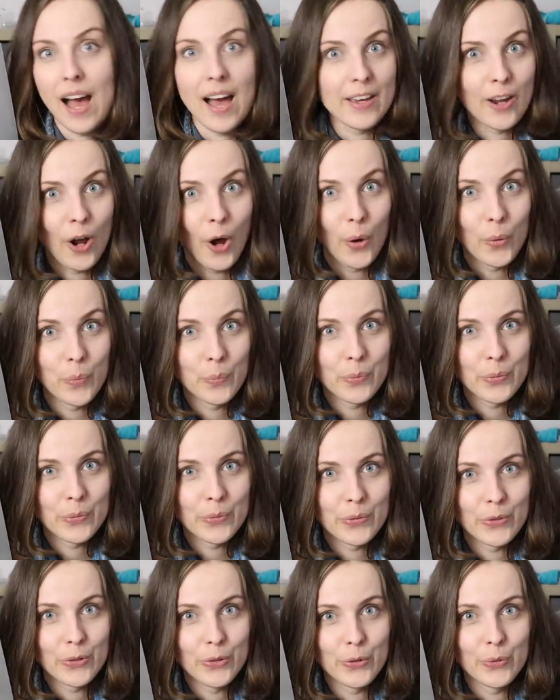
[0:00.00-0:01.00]
I hope
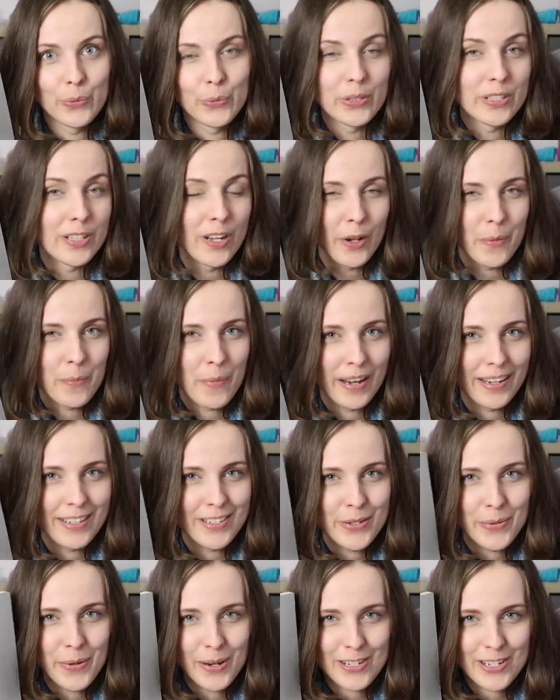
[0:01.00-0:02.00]
you would not
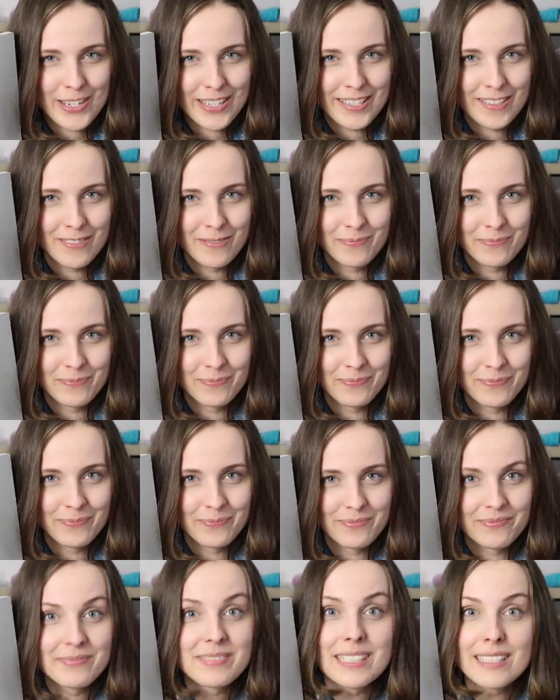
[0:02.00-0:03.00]
mind to watch it.
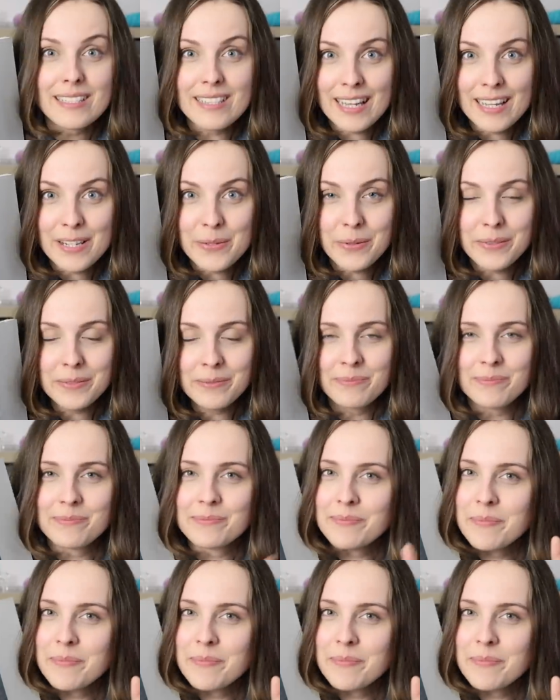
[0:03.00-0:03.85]
Till the next one.